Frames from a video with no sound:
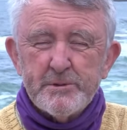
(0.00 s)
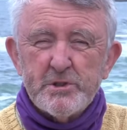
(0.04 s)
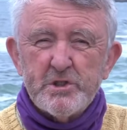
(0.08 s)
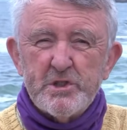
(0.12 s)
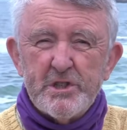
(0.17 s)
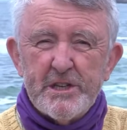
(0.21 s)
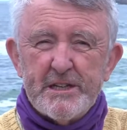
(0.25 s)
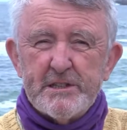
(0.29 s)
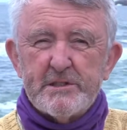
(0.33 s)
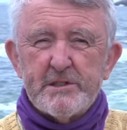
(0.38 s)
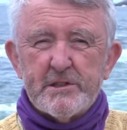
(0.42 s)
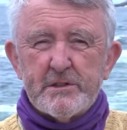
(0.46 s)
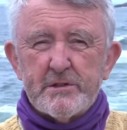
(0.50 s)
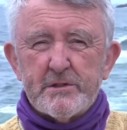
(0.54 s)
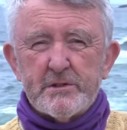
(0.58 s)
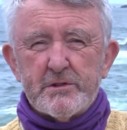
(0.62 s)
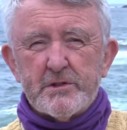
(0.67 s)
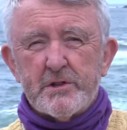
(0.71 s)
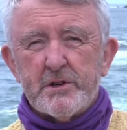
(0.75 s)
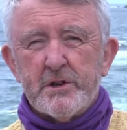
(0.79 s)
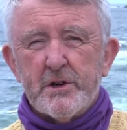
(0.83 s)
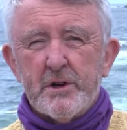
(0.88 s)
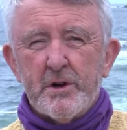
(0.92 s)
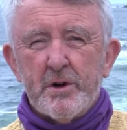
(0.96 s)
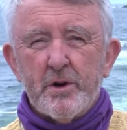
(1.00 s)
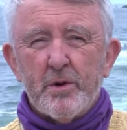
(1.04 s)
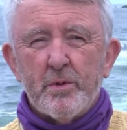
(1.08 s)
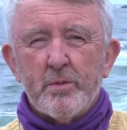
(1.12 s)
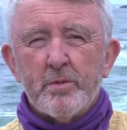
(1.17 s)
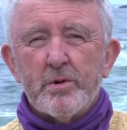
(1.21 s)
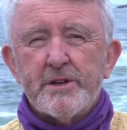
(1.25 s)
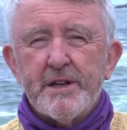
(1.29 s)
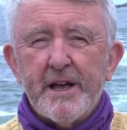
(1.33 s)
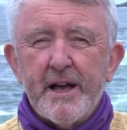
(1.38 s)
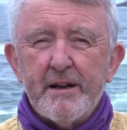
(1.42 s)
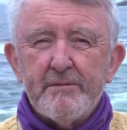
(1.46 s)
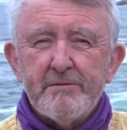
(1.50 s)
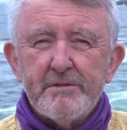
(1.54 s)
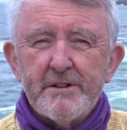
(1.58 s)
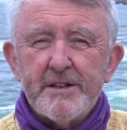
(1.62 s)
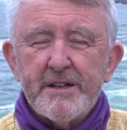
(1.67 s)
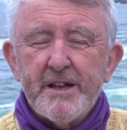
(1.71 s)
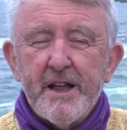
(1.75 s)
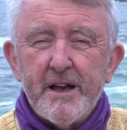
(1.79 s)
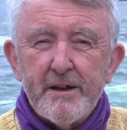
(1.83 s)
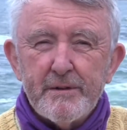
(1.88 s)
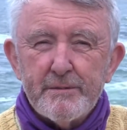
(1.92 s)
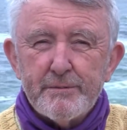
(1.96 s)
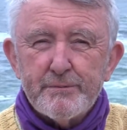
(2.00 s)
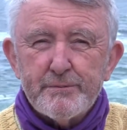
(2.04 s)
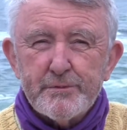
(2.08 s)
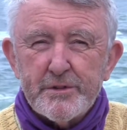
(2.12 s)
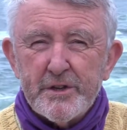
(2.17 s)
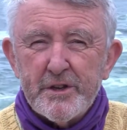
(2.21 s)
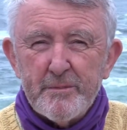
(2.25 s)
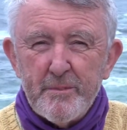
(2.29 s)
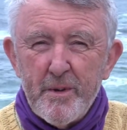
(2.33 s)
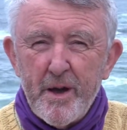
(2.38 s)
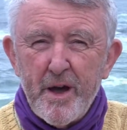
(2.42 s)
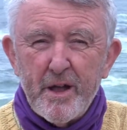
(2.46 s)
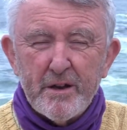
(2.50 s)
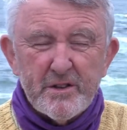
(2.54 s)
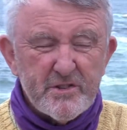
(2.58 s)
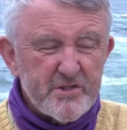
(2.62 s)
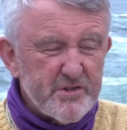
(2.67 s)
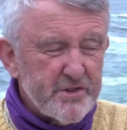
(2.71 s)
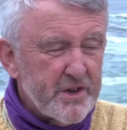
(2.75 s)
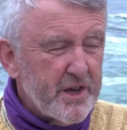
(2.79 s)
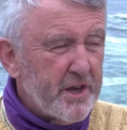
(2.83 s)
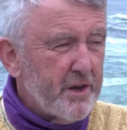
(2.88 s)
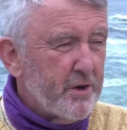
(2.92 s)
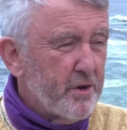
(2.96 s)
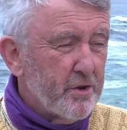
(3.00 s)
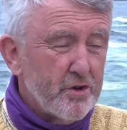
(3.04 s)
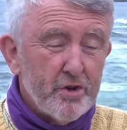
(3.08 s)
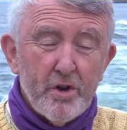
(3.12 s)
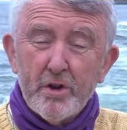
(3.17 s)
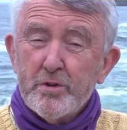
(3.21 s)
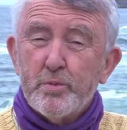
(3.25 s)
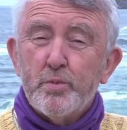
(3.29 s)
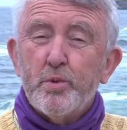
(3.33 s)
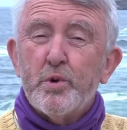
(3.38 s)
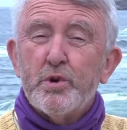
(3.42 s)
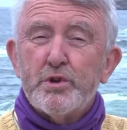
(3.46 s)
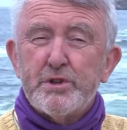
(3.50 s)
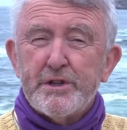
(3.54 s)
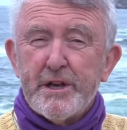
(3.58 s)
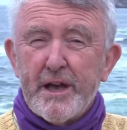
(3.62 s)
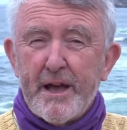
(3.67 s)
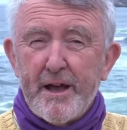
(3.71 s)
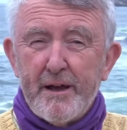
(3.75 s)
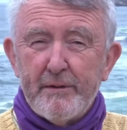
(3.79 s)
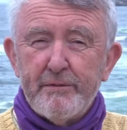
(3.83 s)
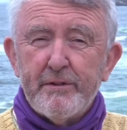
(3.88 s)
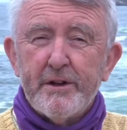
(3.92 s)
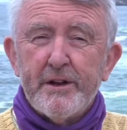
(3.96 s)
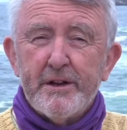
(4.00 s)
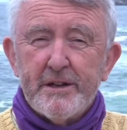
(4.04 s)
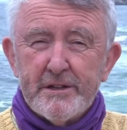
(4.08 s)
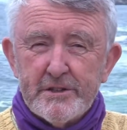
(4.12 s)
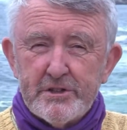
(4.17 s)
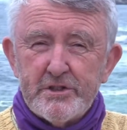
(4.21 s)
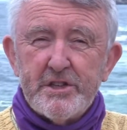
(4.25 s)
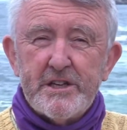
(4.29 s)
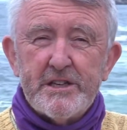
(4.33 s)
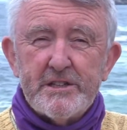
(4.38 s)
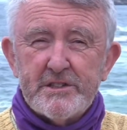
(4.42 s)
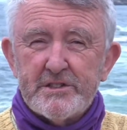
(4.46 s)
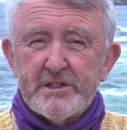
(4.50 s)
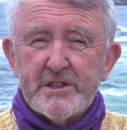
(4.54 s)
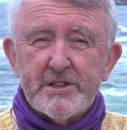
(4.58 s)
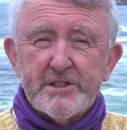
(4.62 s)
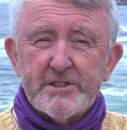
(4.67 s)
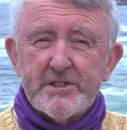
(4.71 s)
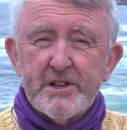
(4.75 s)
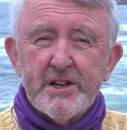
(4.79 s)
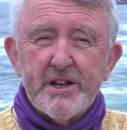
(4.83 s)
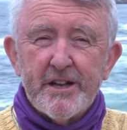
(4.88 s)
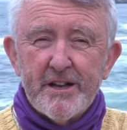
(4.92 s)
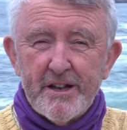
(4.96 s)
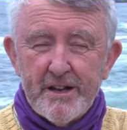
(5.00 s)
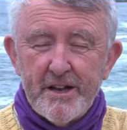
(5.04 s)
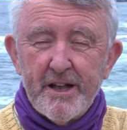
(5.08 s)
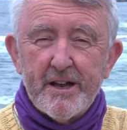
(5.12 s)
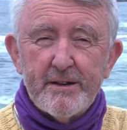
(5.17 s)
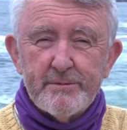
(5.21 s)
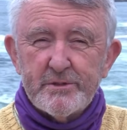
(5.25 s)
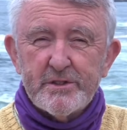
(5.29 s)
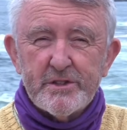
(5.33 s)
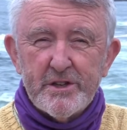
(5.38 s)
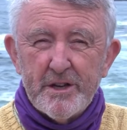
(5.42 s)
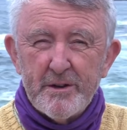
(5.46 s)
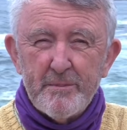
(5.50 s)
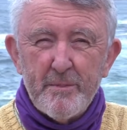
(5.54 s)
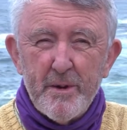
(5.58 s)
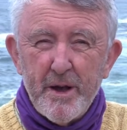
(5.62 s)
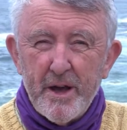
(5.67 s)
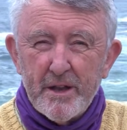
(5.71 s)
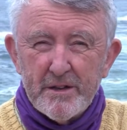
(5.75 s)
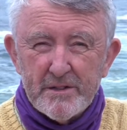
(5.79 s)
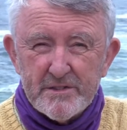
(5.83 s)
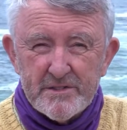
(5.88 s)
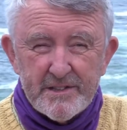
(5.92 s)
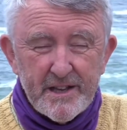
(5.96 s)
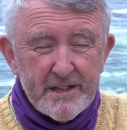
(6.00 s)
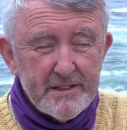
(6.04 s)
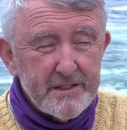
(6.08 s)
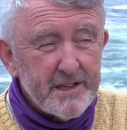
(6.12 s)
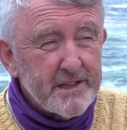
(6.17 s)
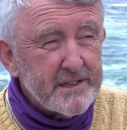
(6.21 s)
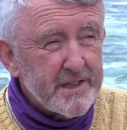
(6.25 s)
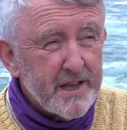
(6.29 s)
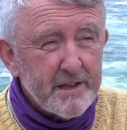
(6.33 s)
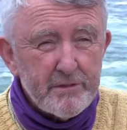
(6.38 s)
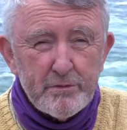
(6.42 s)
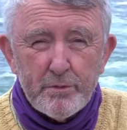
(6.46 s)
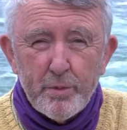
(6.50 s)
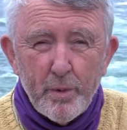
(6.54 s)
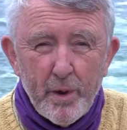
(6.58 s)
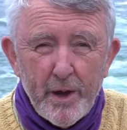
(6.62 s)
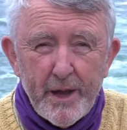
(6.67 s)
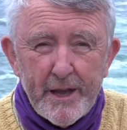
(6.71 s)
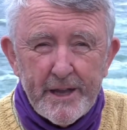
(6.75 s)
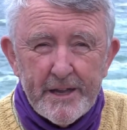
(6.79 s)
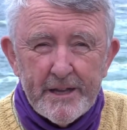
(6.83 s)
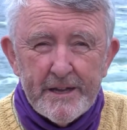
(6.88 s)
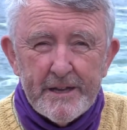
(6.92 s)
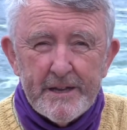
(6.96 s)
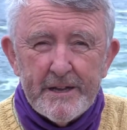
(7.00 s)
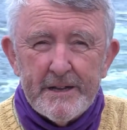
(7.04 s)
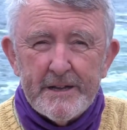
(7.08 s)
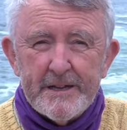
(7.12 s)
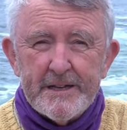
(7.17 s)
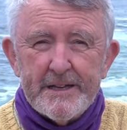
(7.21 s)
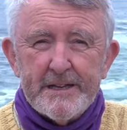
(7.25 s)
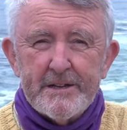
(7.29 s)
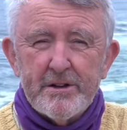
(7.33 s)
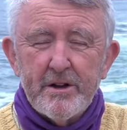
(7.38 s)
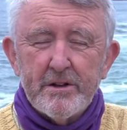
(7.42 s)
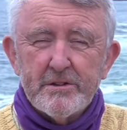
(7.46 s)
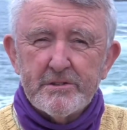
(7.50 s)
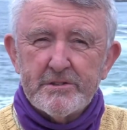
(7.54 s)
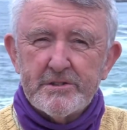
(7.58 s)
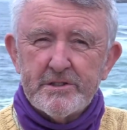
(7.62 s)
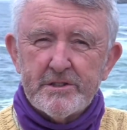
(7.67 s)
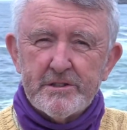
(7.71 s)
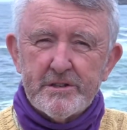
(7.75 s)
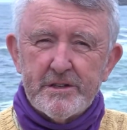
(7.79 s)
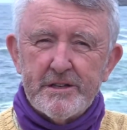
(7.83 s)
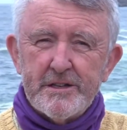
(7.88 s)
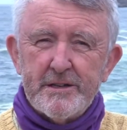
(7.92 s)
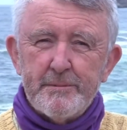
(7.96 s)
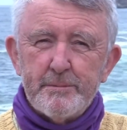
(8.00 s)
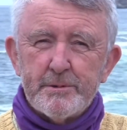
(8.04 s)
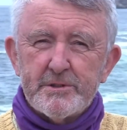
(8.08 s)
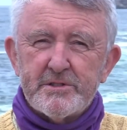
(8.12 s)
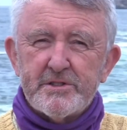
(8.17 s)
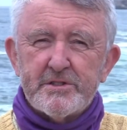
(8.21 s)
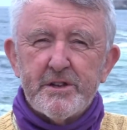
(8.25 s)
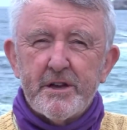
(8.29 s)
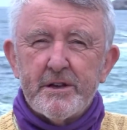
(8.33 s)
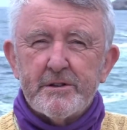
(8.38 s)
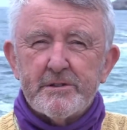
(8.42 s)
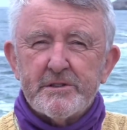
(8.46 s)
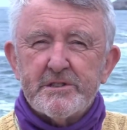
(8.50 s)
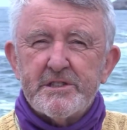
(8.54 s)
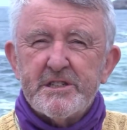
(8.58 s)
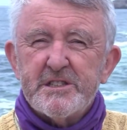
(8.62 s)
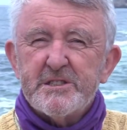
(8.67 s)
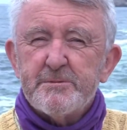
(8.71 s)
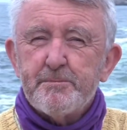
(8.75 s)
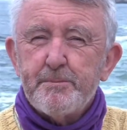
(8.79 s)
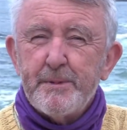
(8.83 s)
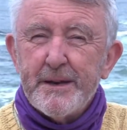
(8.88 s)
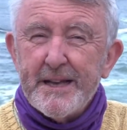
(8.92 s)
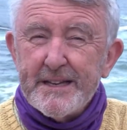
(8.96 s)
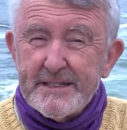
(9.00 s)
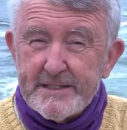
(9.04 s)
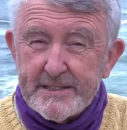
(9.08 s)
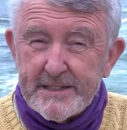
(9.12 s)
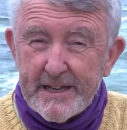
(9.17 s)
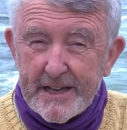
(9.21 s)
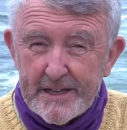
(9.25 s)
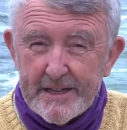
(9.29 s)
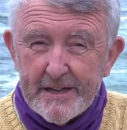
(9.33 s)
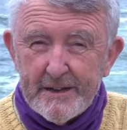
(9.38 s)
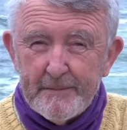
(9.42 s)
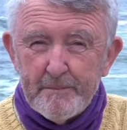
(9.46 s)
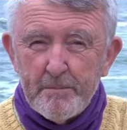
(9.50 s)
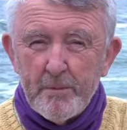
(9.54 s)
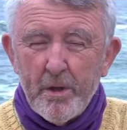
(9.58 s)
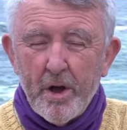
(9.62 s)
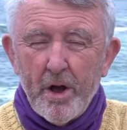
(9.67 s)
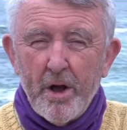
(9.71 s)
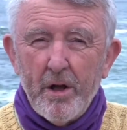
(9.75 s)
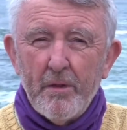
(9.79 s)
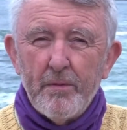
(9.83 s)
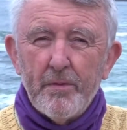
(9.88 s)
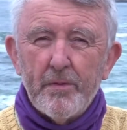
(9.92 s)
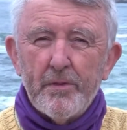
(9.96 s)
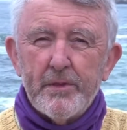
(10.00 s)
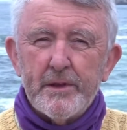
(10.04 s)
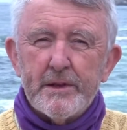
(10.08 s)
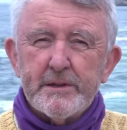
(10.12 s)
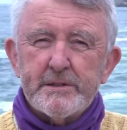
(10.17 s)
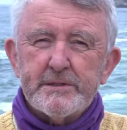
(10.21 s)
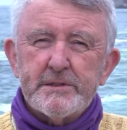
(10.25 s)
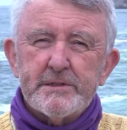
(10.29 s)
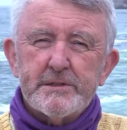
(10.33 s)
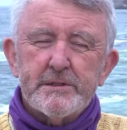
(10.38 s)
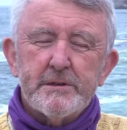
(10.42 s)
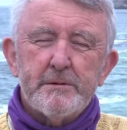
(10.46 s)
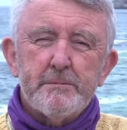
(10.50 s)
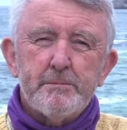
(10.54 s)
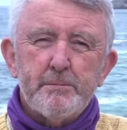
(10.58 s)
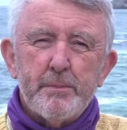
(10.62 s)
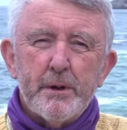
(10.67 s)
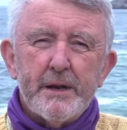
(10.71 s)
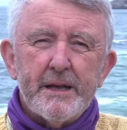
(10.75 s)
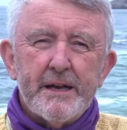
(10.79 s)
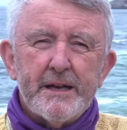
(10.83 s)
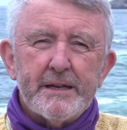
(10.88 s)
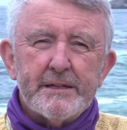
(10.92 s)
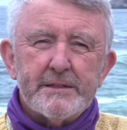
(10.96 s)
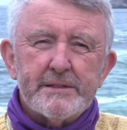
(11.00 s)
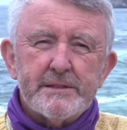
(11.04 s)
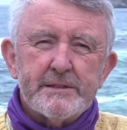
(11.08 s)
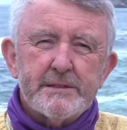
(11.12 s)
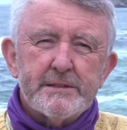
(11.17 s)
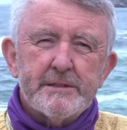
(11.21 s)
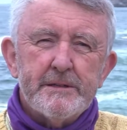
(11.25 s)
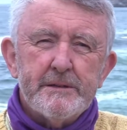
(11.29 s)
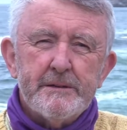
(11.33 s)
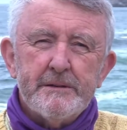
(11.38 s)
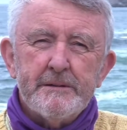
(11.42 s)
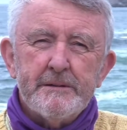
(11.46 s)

Jesus would have loved Hermanus. No, not would have. Jesus loves Hermanus. I think that's why he constantly bestows his blessing on this place.